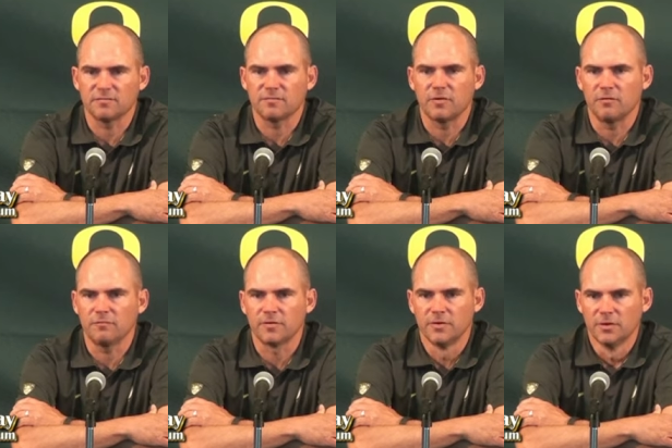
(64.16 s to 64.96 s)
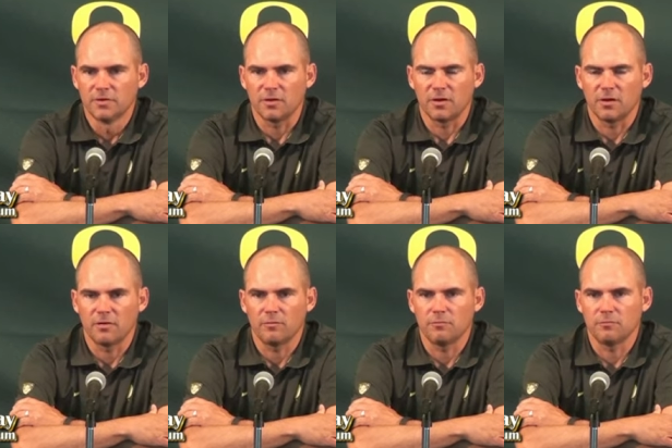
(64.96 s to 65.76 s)
of, of
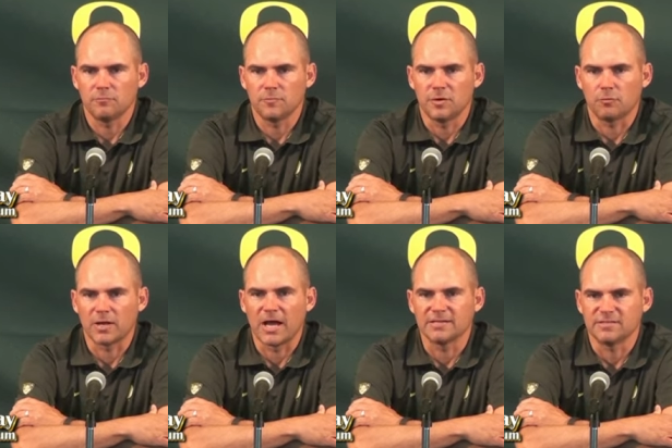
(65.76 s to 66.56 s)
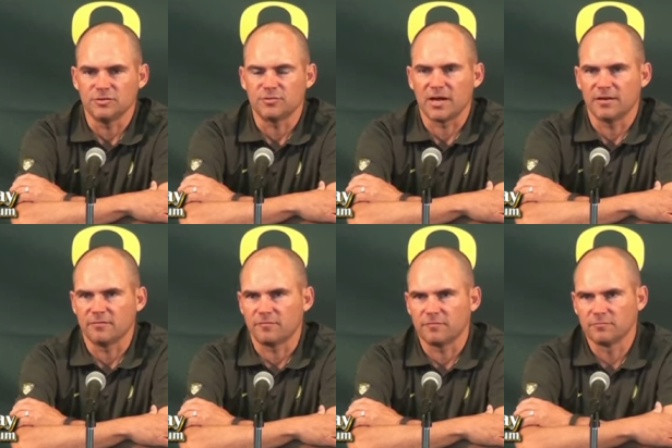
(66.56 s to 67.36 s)
uh, you know guys that you kind
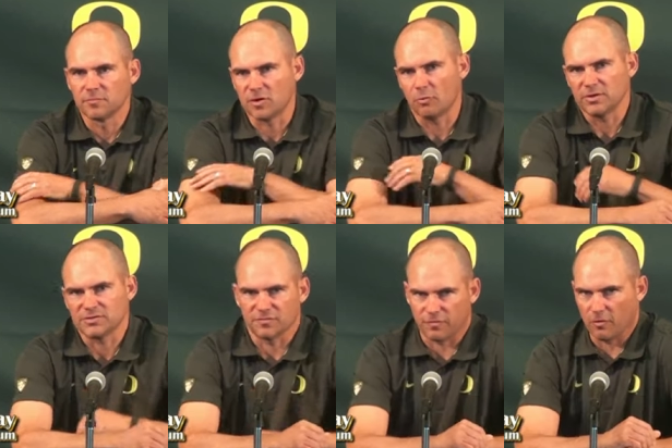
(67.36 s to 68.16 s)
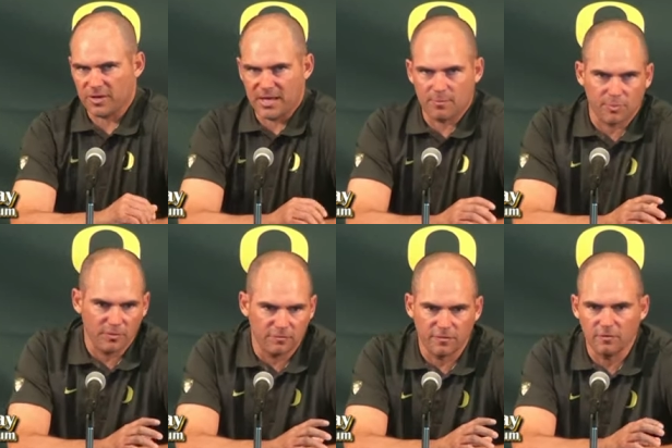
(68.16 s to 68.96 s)
of go into fall camp
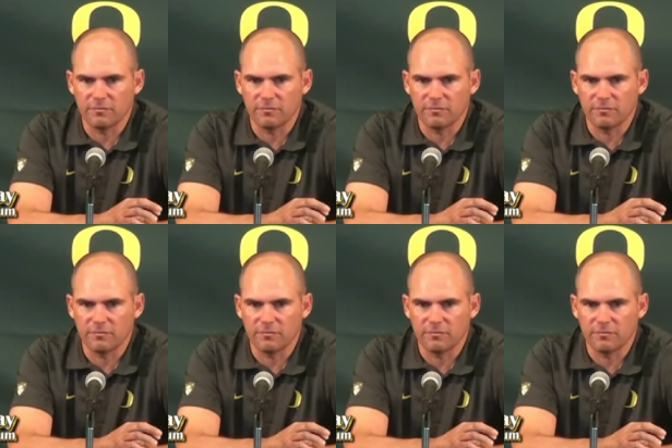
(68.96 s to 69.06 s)
of,